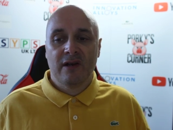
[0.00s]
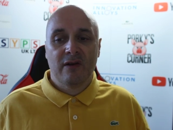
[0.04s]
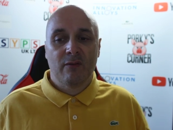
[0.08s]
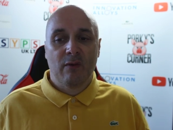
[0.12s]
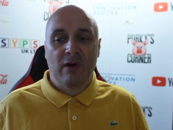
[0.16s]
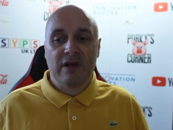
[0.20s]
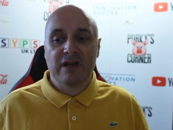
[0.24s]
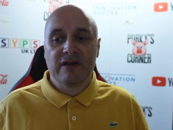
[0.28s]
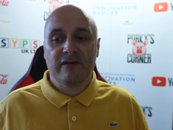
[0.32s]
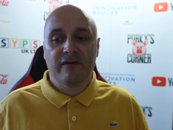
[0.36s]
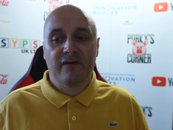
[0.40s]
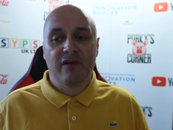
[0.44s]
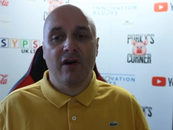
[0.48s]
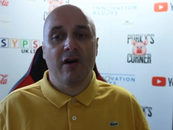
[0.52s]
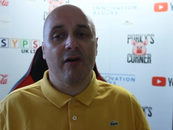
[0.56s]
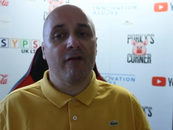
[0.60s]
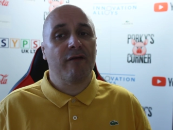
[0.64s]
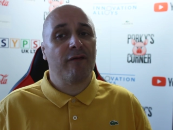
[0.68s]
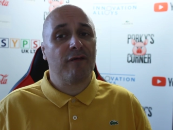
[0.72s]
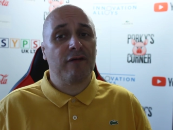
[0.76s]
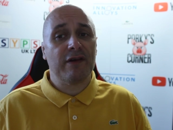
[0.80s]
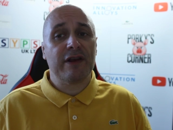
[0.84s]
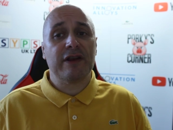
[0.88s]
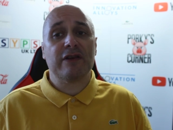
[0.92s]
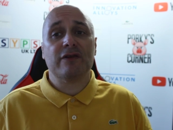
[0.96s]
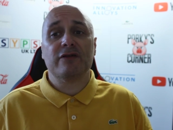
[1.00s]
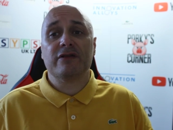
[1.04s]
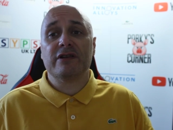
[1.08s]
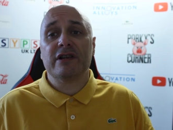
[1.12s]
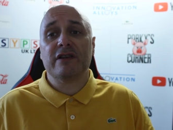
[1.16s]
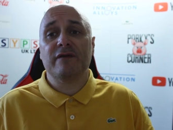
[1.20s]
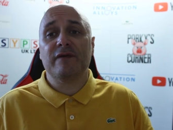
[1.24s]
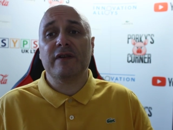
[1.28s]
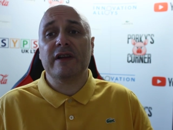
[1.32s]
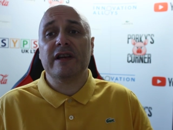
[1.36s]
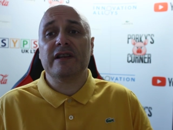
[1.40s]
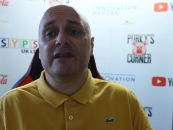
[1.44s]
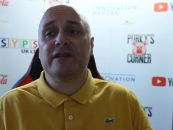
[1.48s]
when you've got three
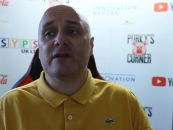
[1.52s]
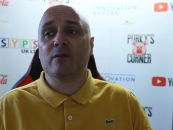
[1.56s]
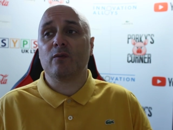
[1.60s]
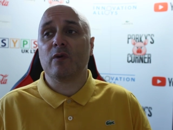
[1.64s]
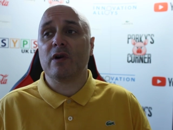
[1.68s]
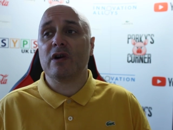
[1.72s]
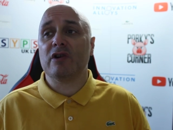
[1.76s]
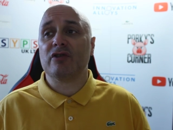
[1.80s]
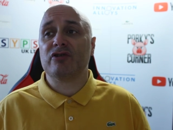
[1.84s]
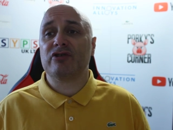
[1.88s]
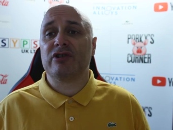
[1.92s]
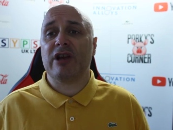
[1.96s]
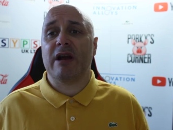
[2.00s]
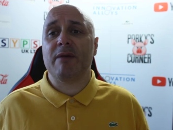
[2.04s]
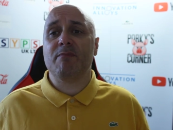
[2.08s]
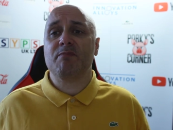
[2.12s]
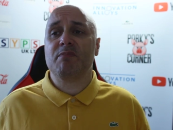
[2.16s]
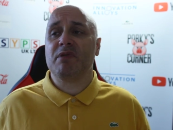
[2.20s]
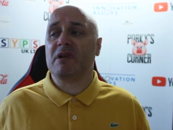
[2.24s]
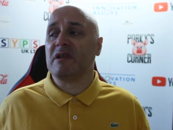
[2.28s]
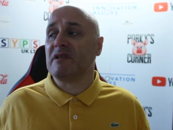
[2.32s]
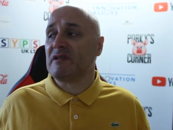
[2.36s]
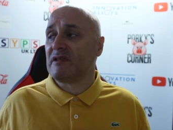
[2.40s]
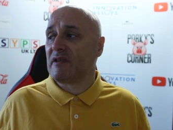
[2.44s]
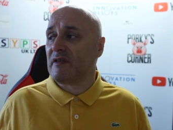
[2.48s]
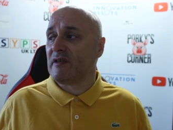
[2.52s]
undefeated world champions